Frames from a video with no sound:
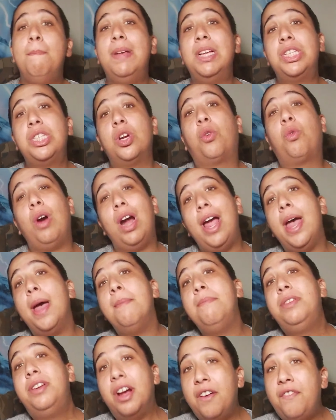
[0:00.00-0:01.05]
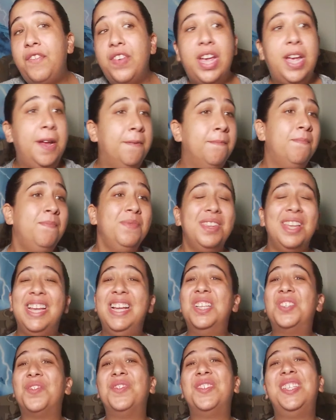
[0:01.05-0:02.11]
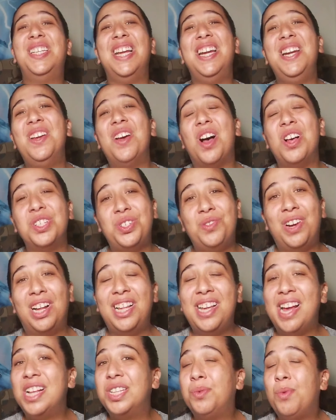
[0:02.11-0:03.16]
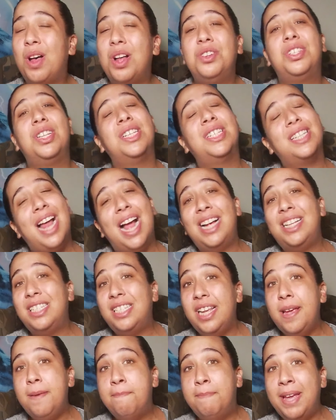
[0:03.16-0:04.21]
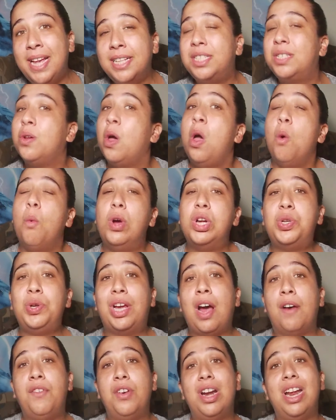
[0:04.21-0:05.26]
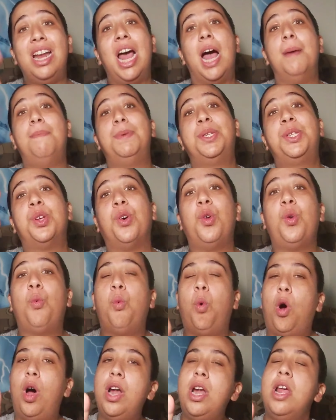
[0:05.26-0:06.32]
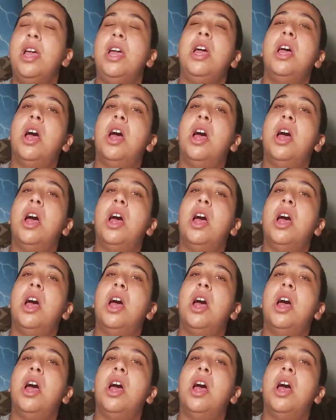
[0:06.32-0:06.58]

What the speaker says: Mr. Graham Duffy. He's from Sydney, Australia as well, just like Zeke Beats, which we covered in episode 1.